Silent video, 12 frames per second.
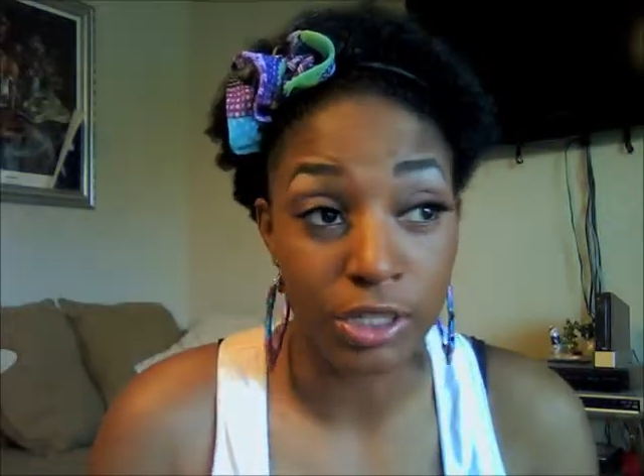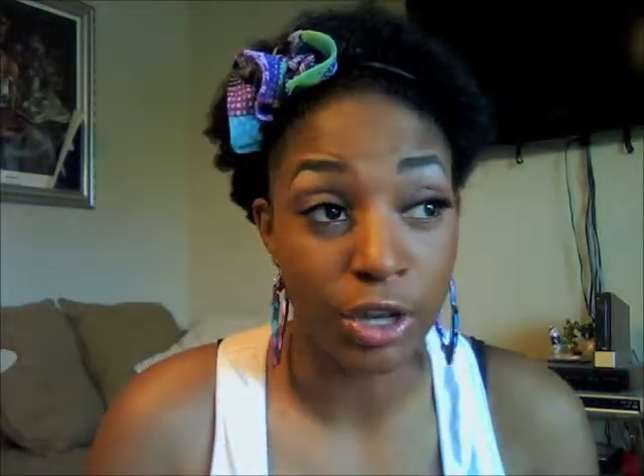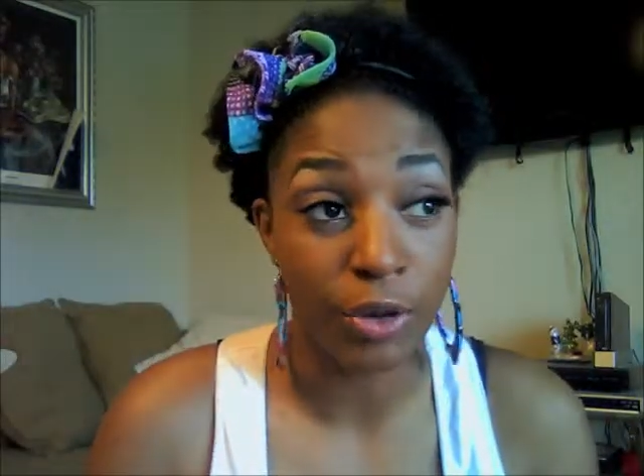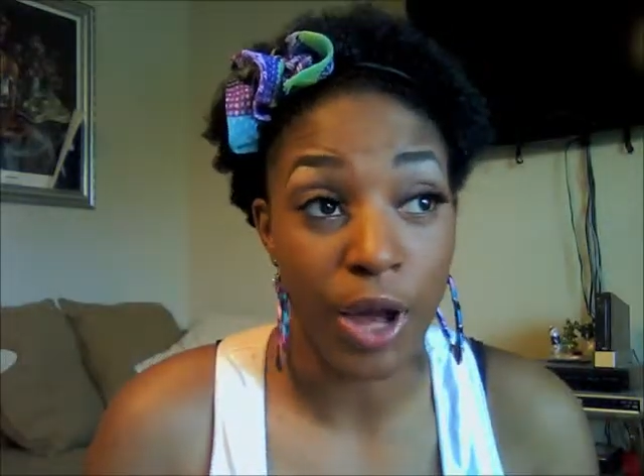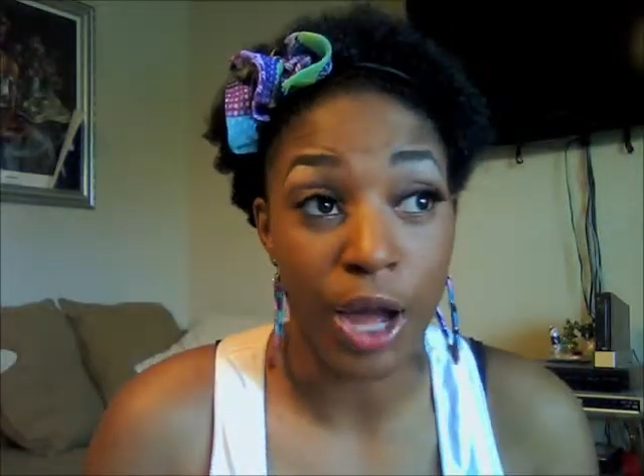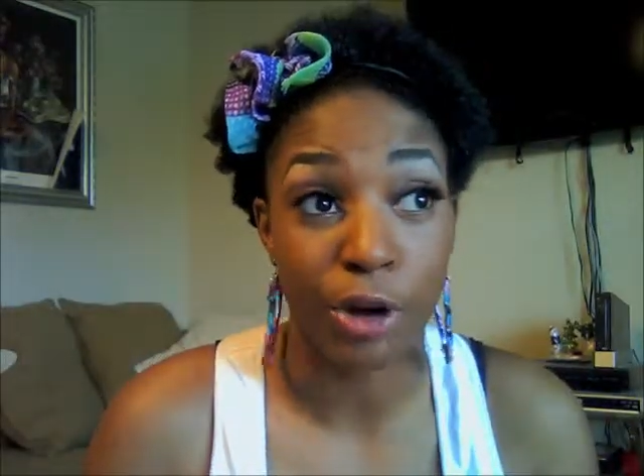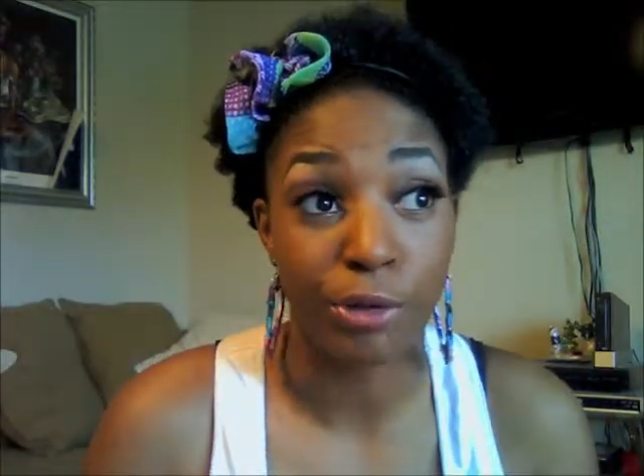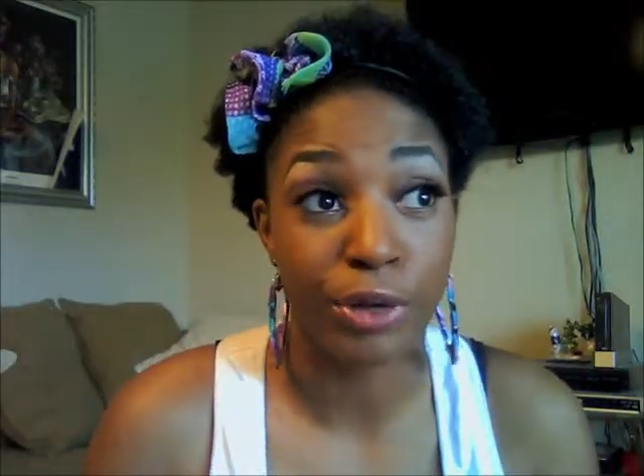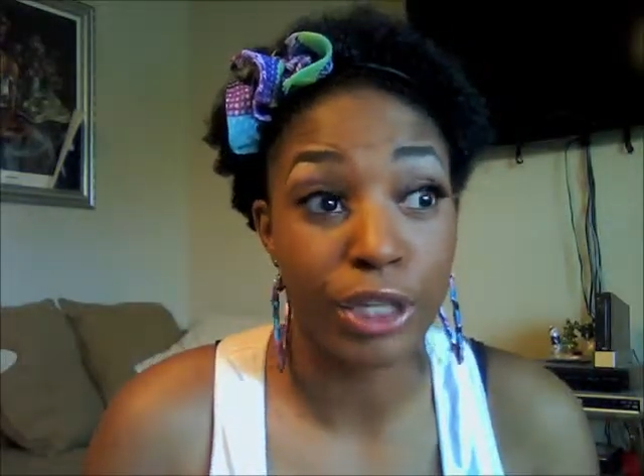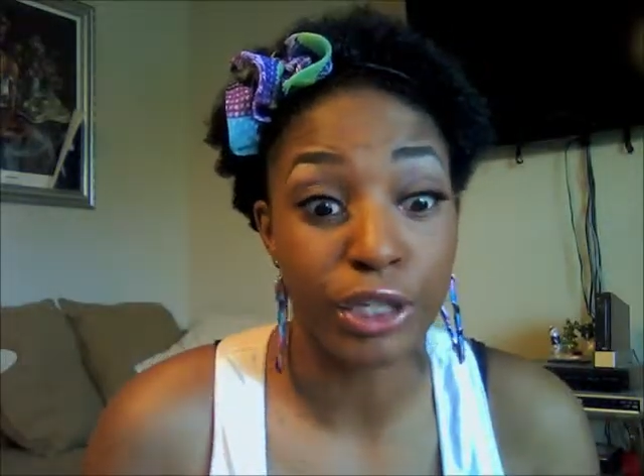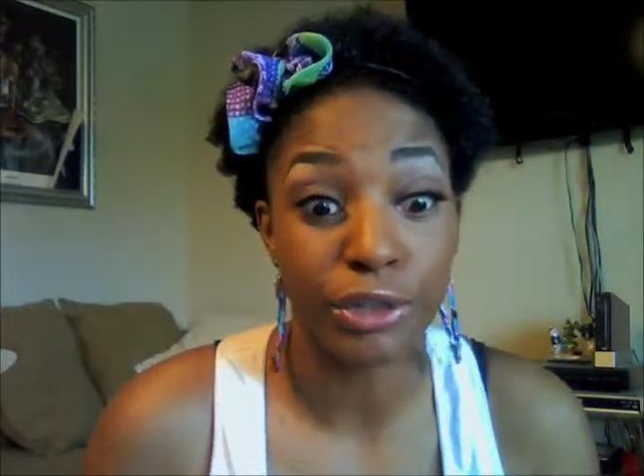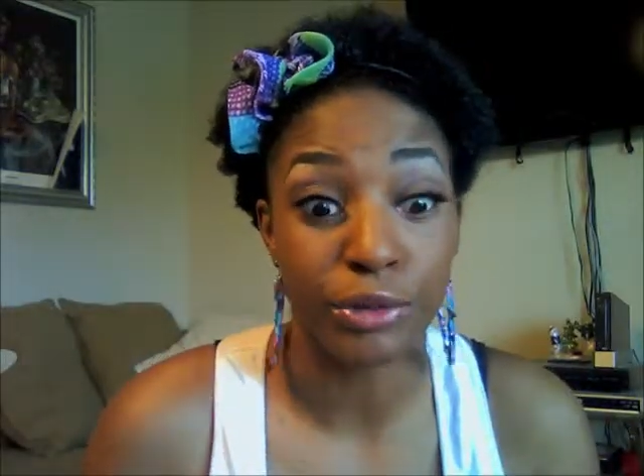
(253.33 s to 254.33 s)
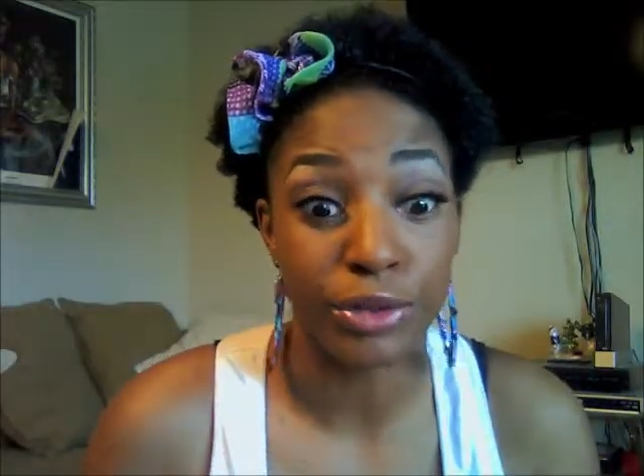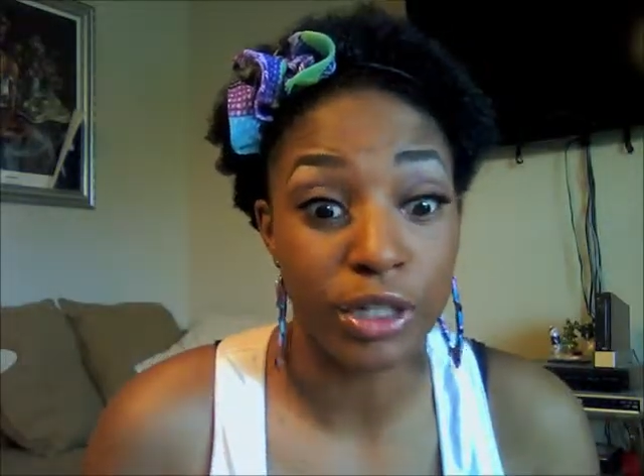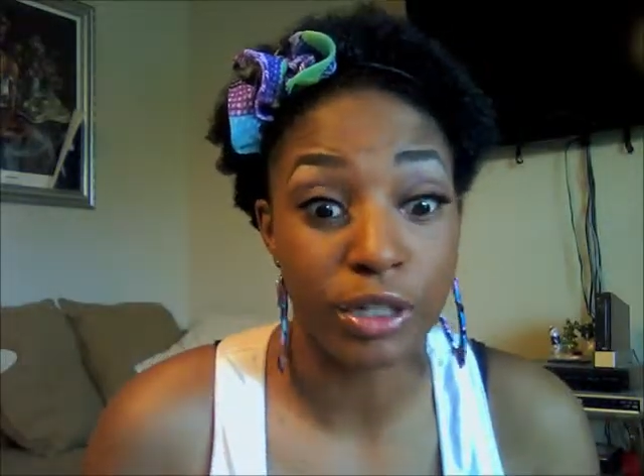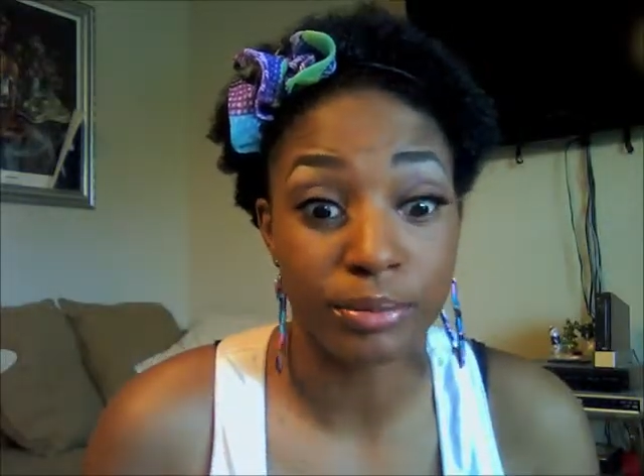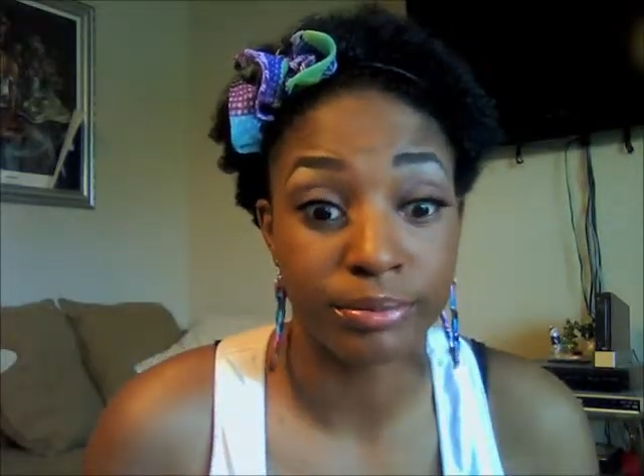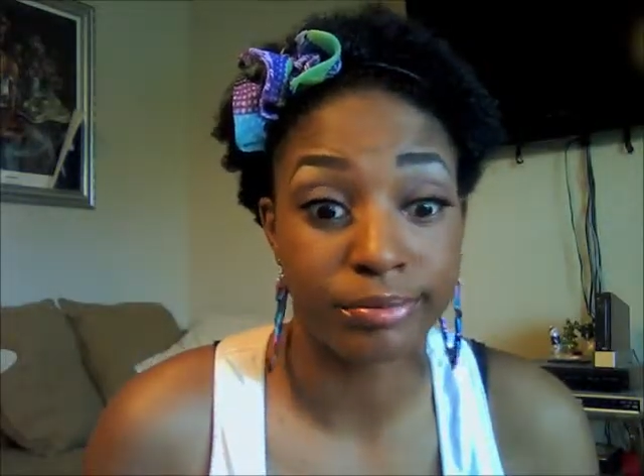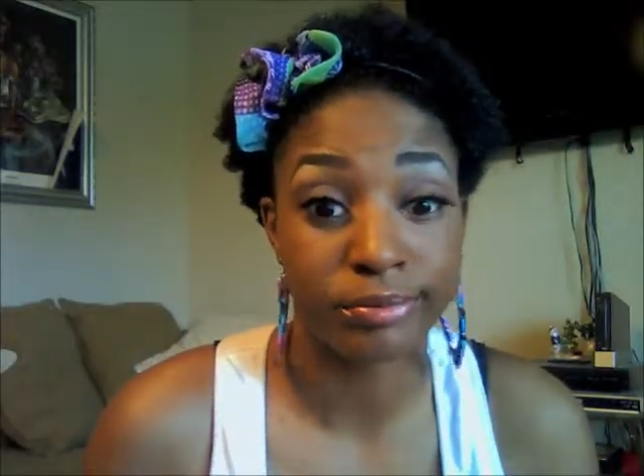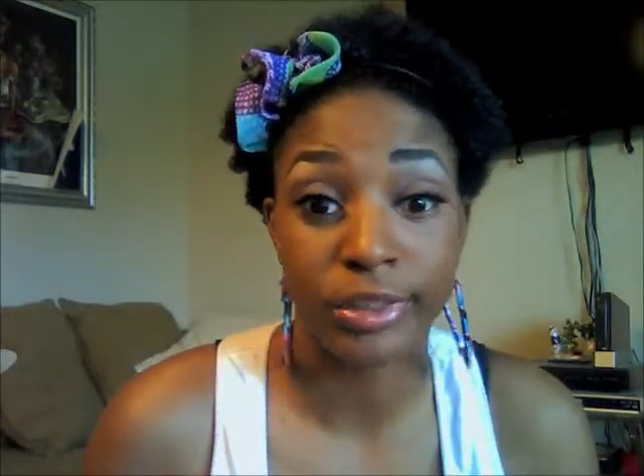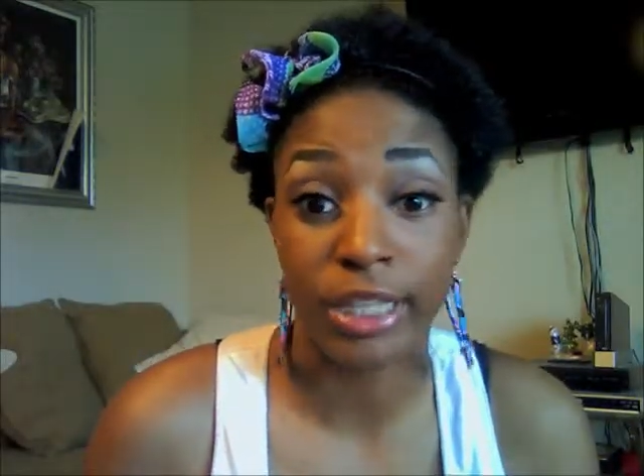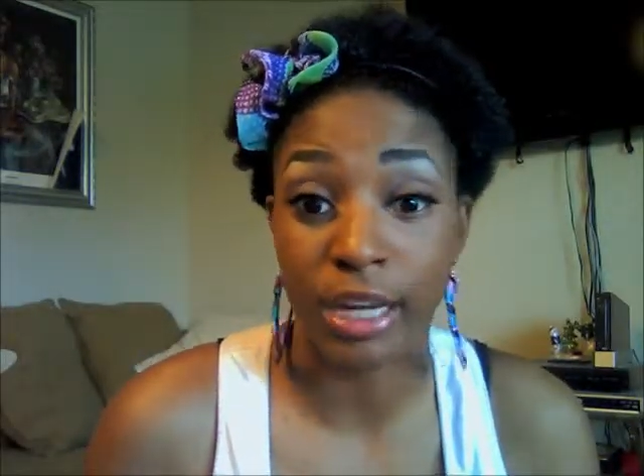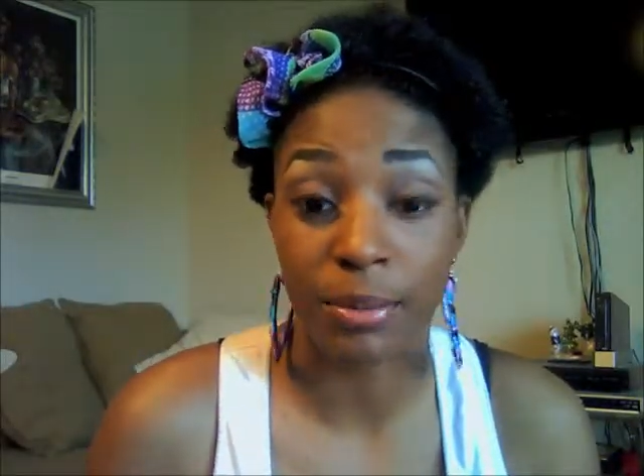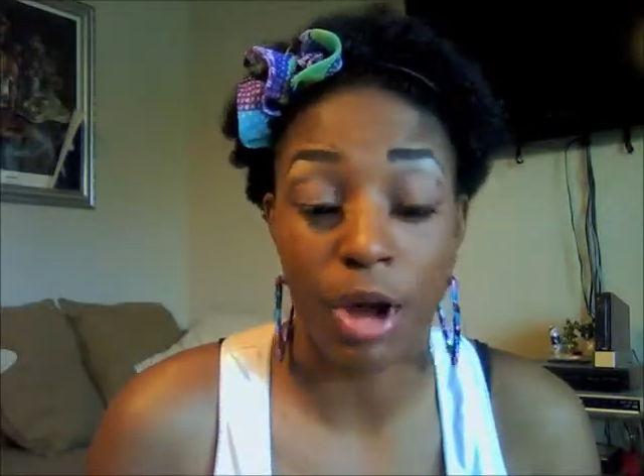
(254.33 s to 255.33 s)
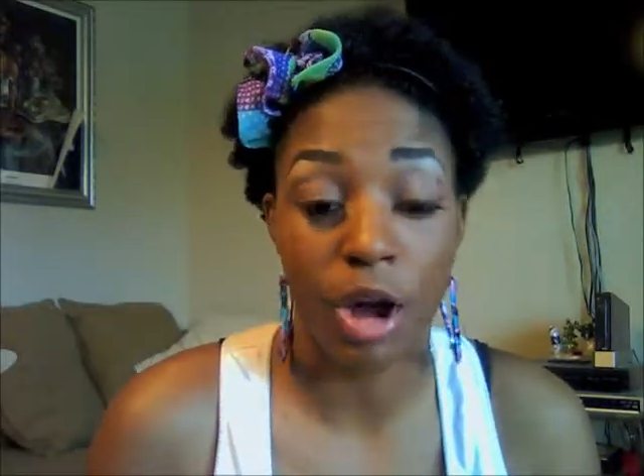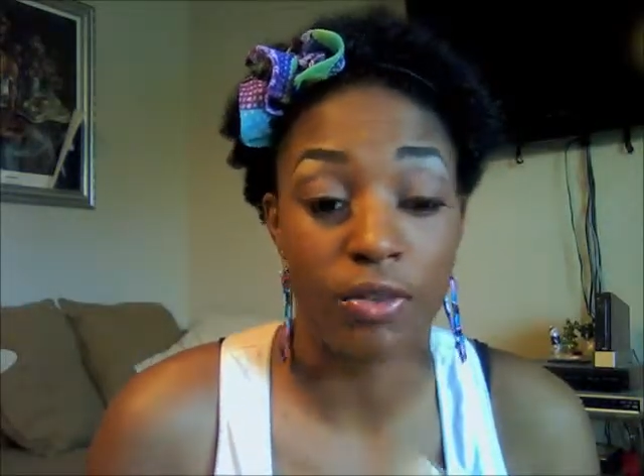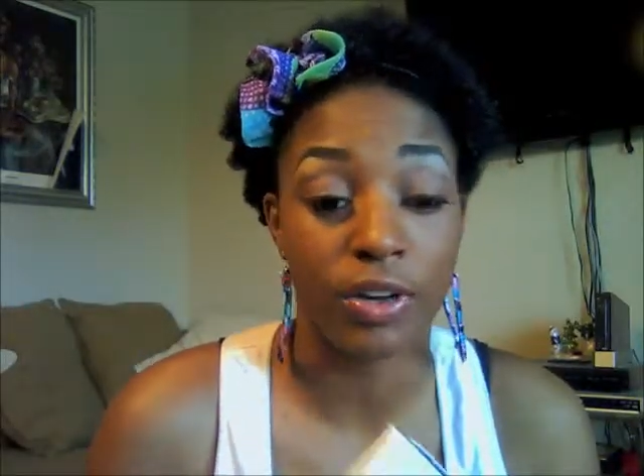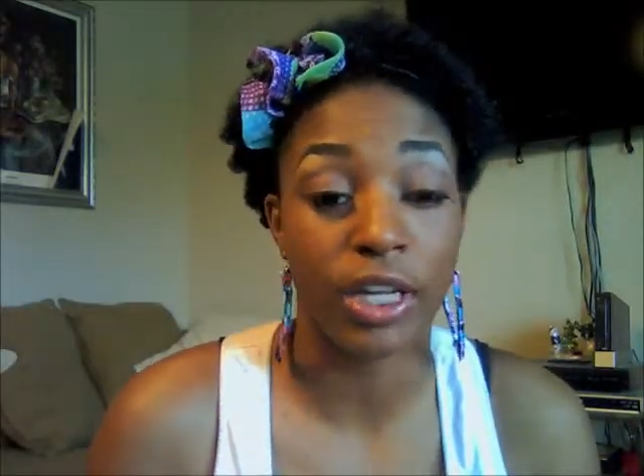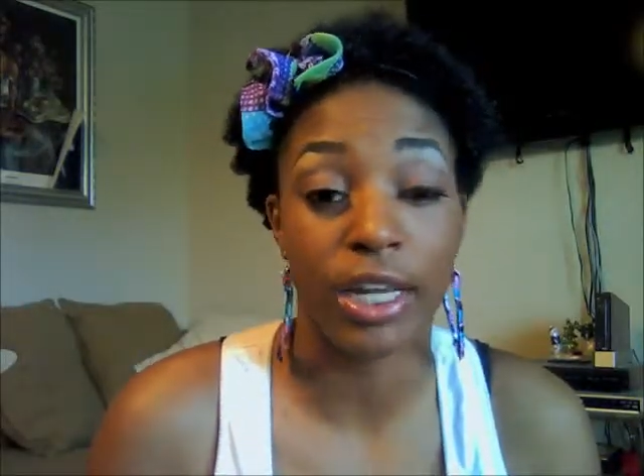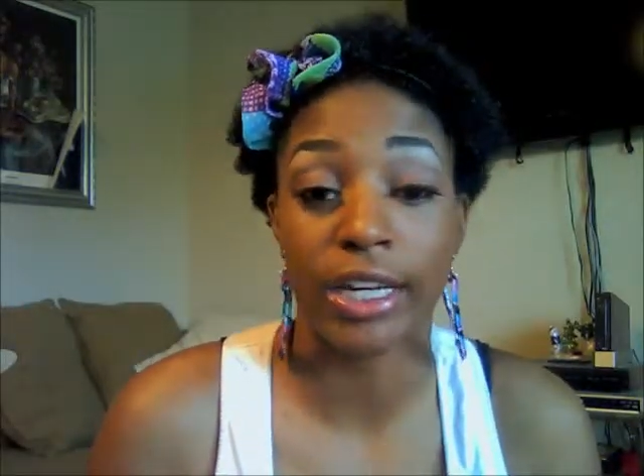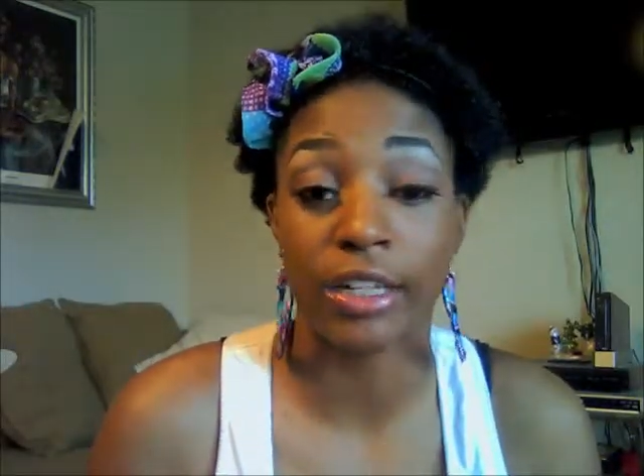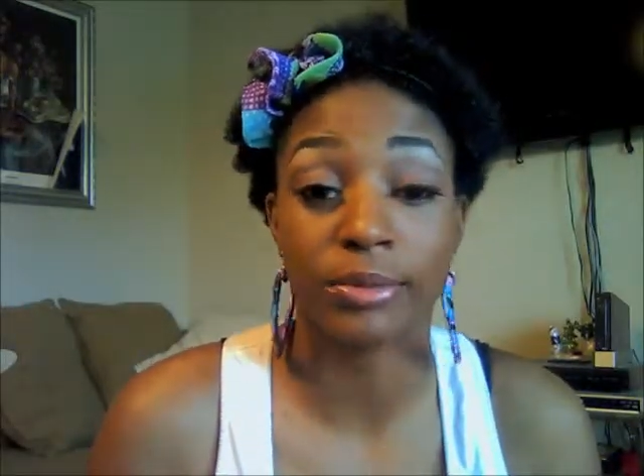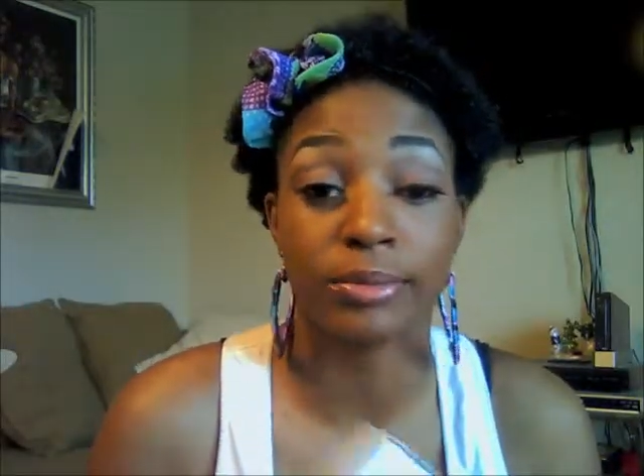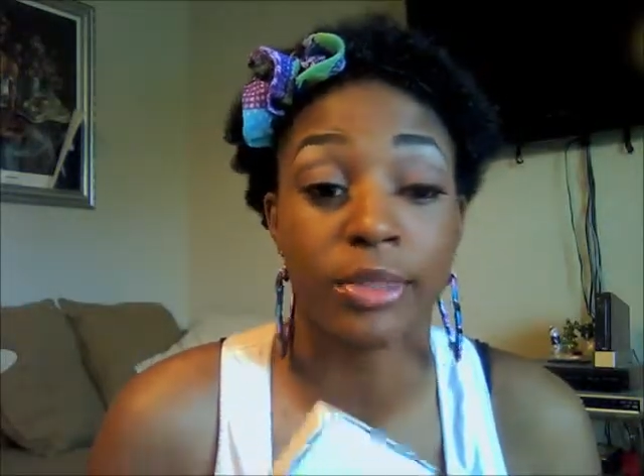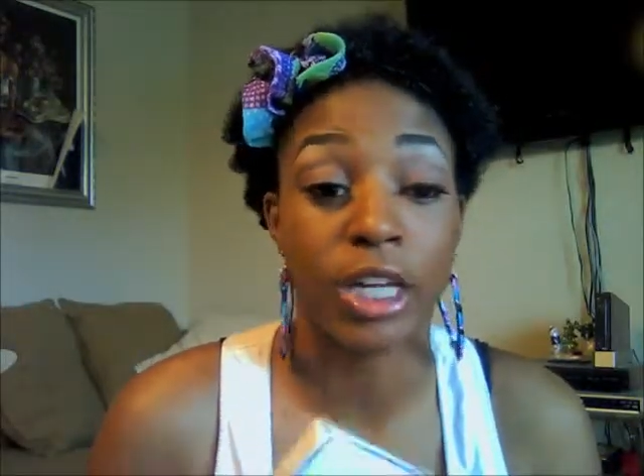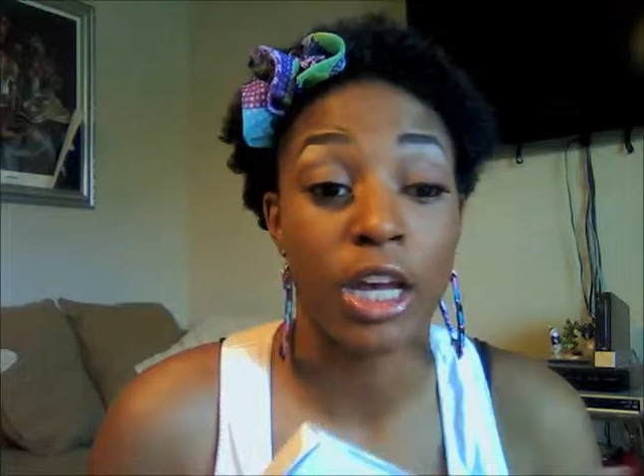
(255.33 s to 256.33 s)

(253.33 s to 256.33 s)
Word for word: So I'll reuse them, take them off, clean them,